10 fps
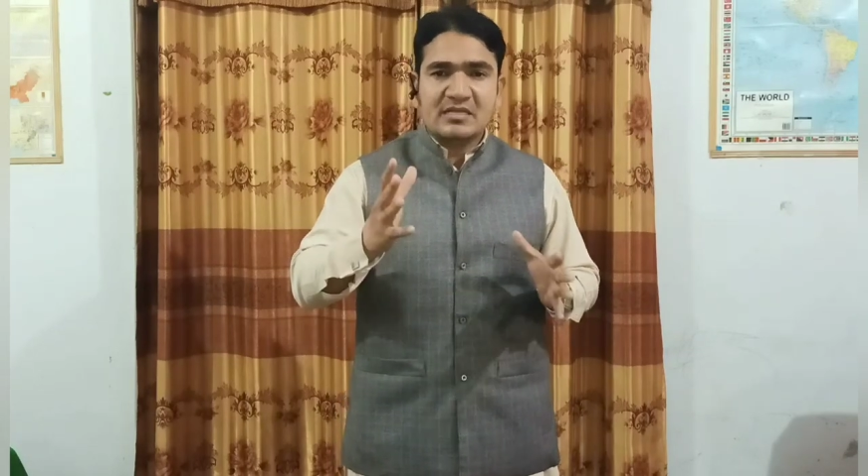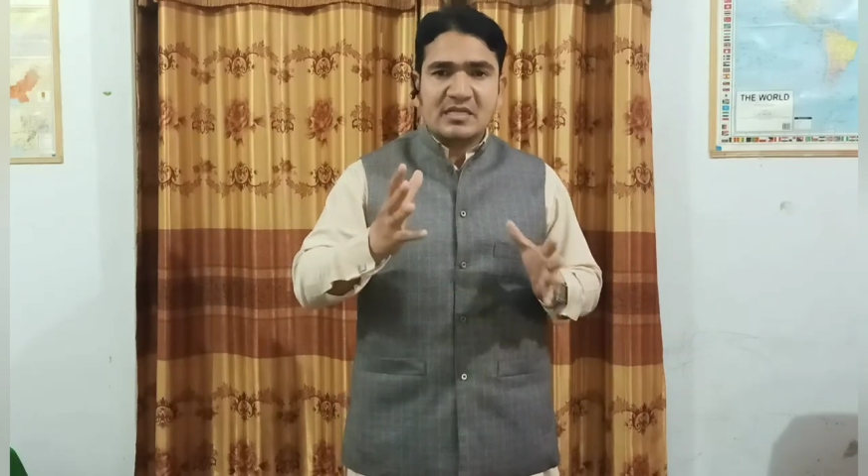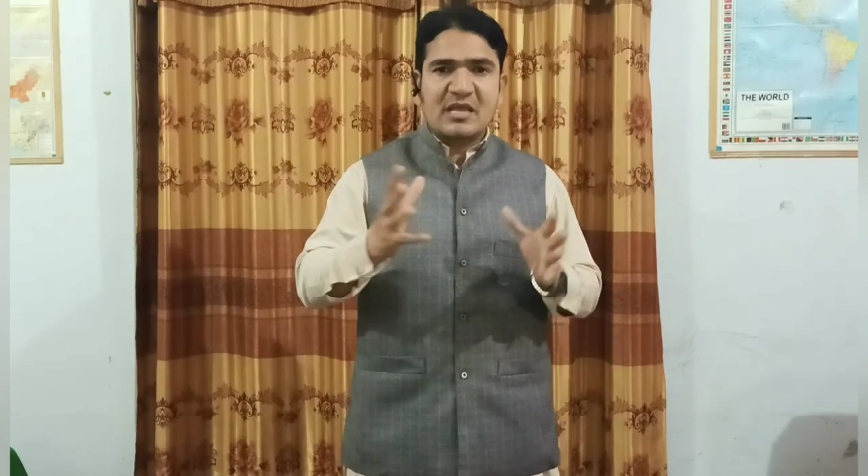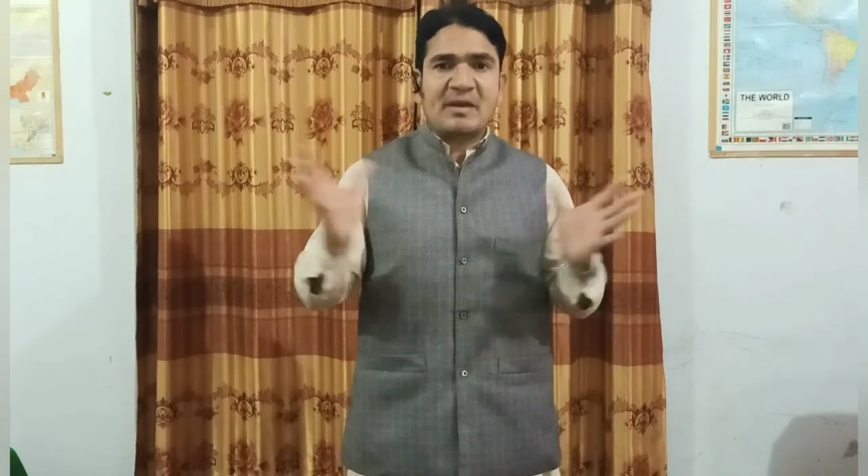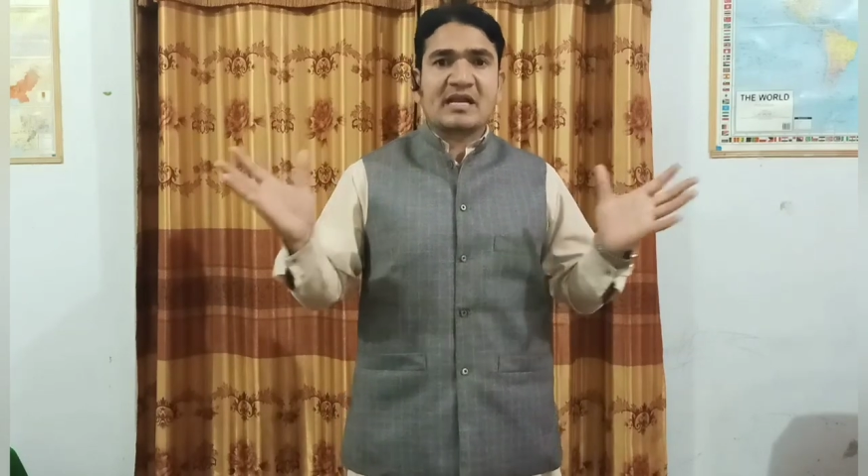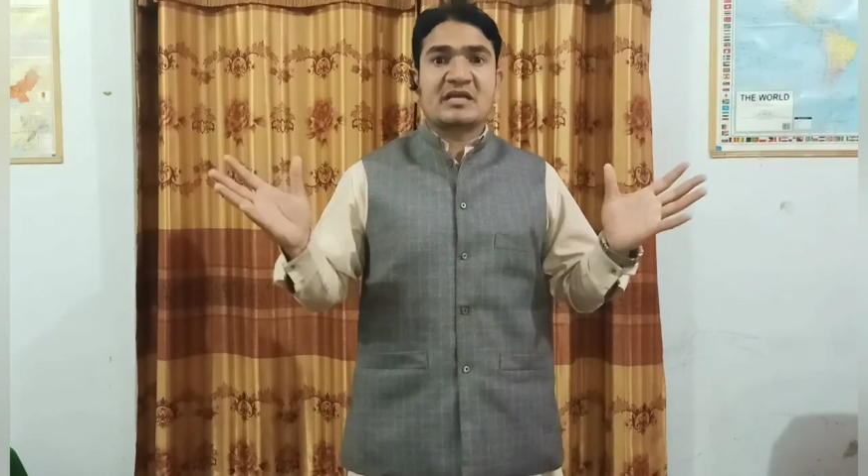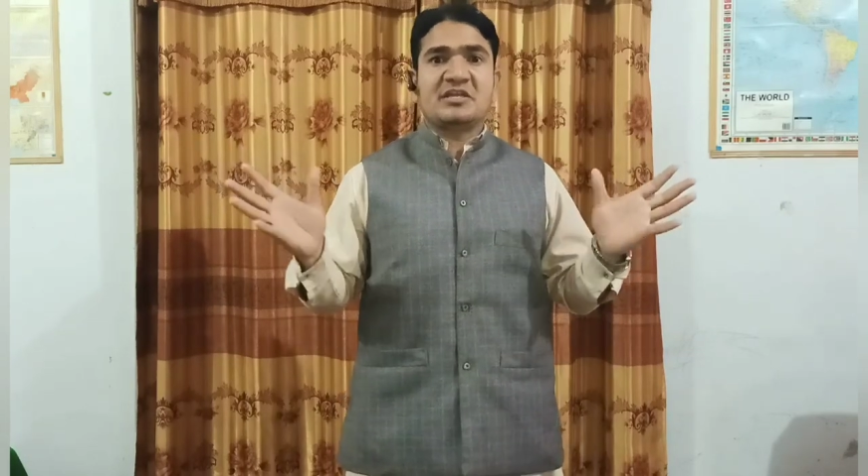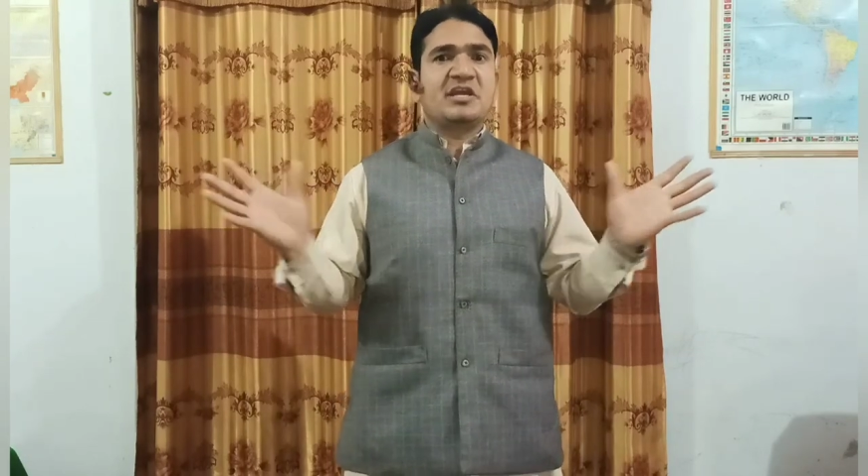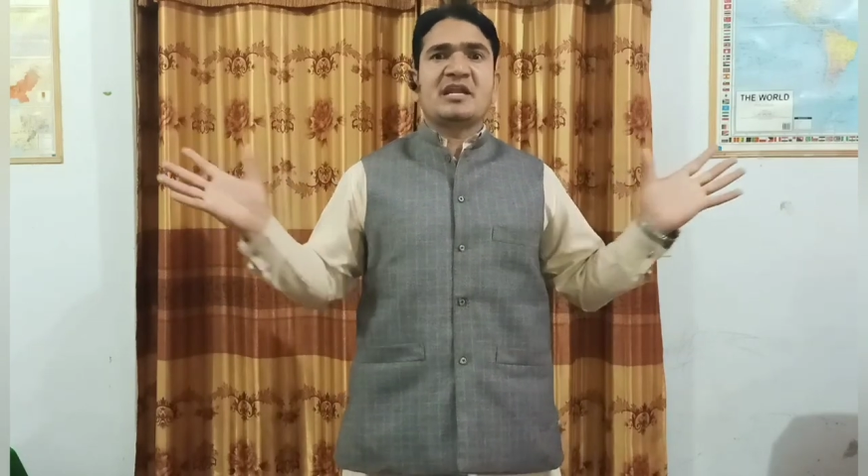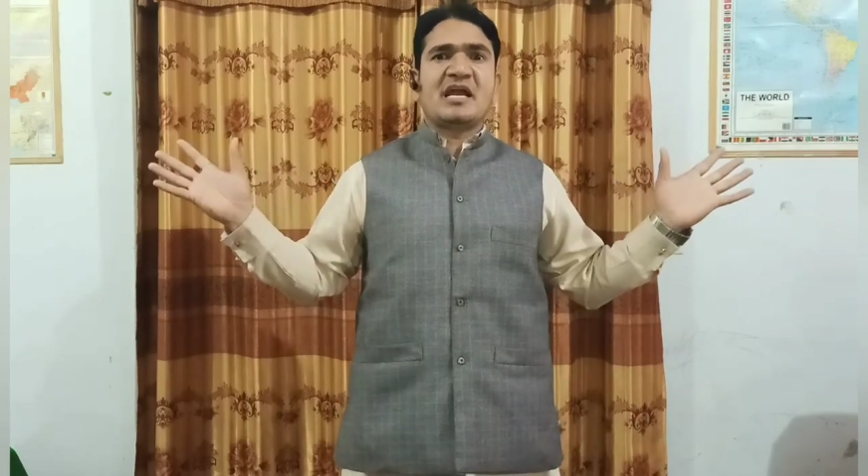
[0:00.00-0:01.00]
In America,
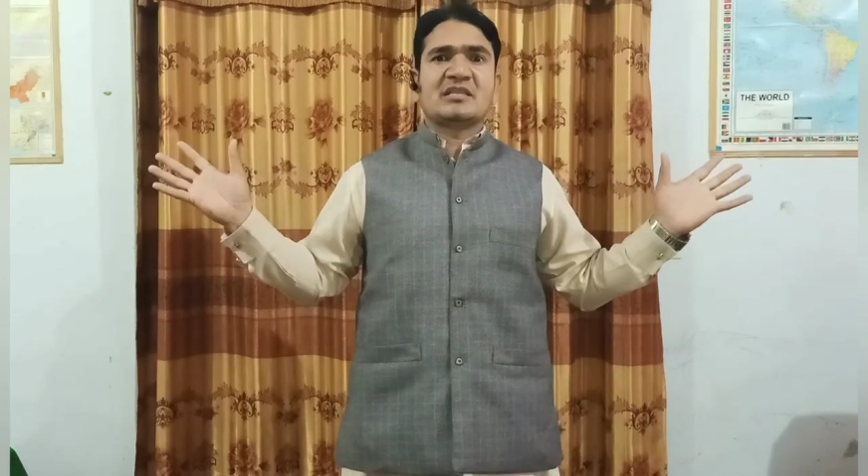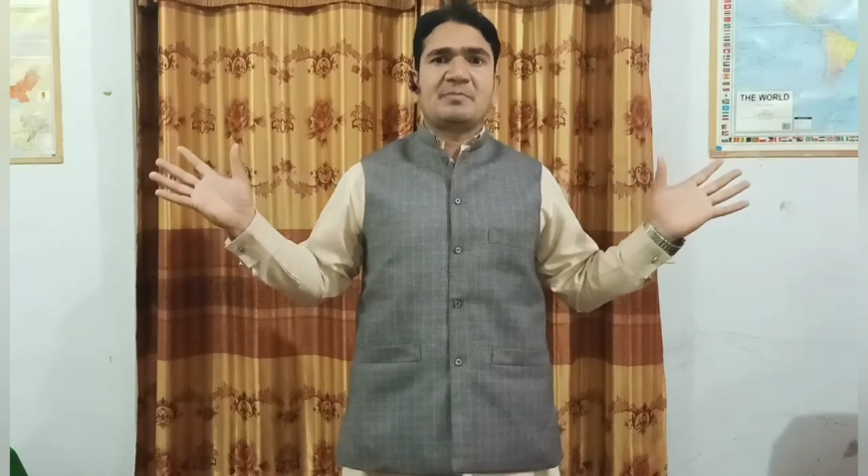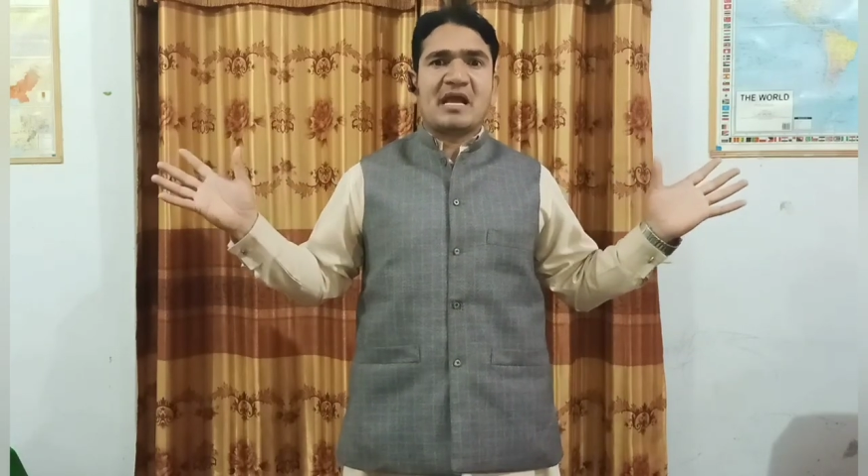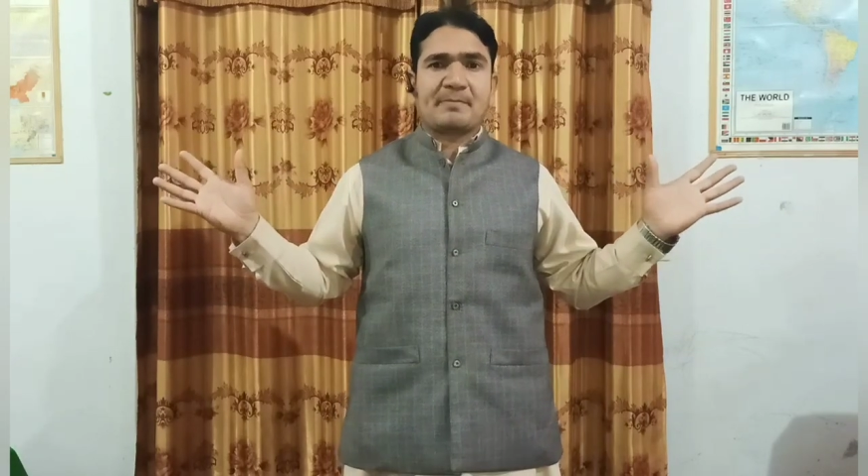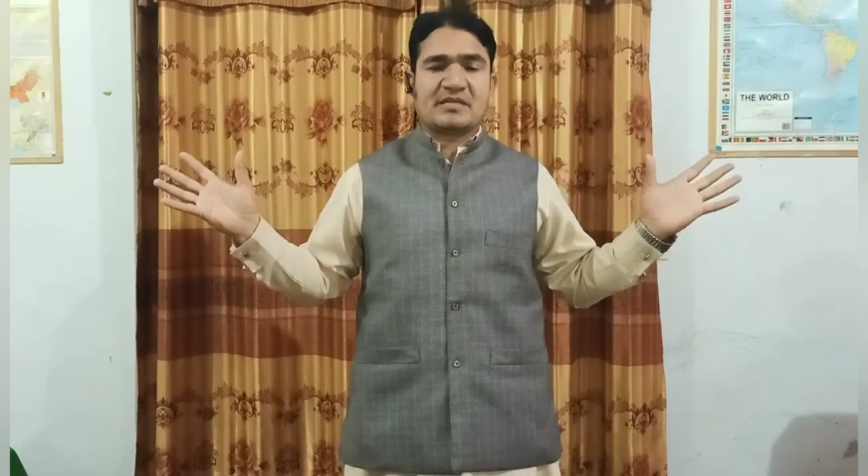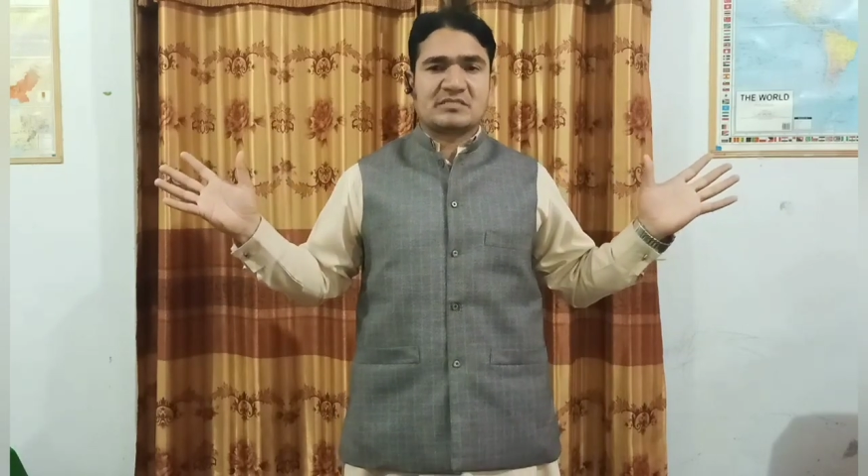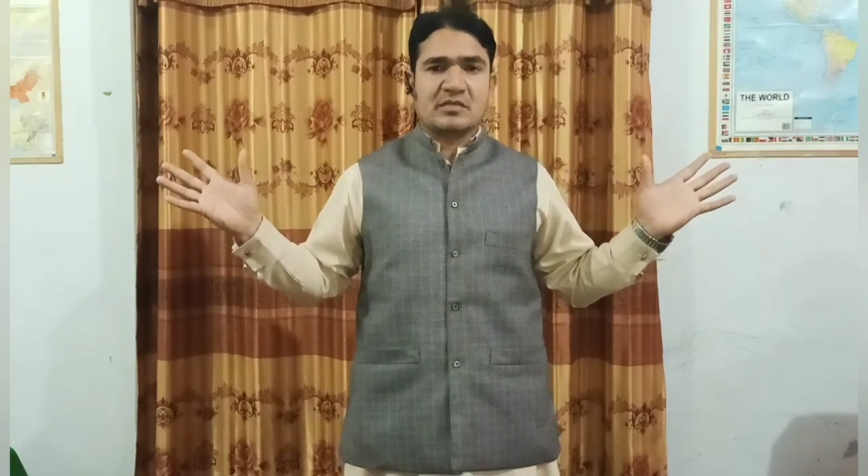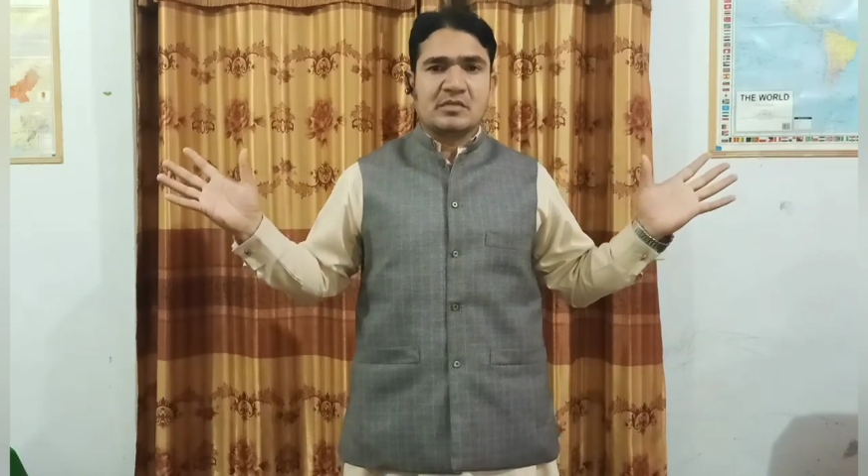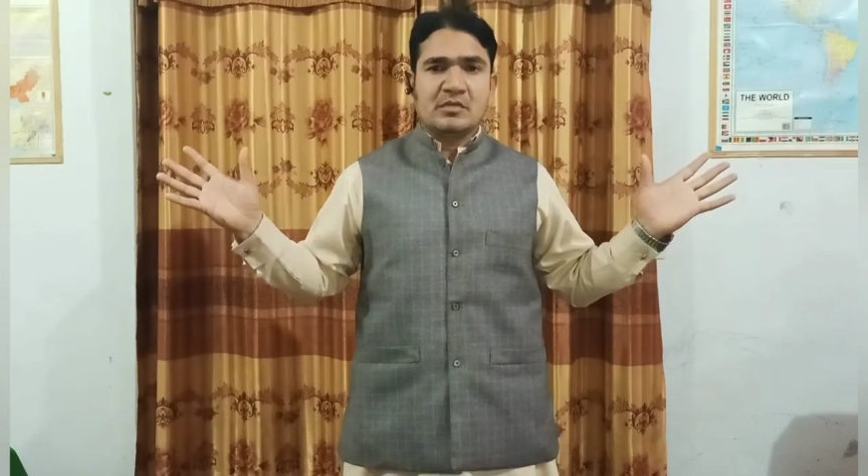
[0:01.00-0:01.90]
they didn't like the black person.